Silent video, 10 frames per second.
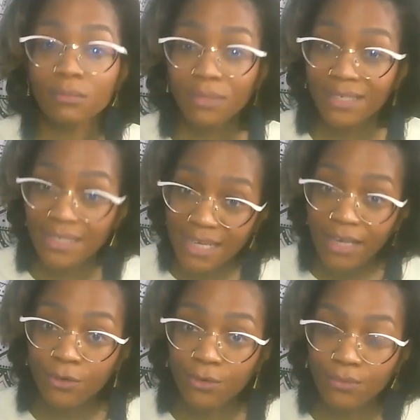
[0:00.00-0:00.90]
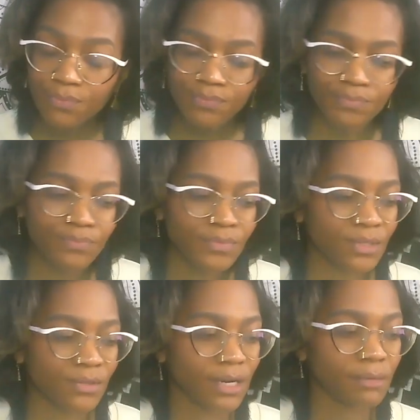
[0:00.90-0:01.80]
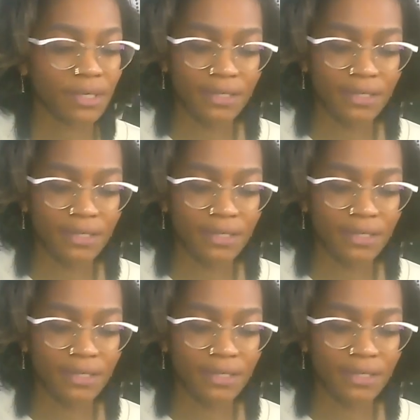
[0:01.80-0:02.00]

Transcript: to be a cycle, right?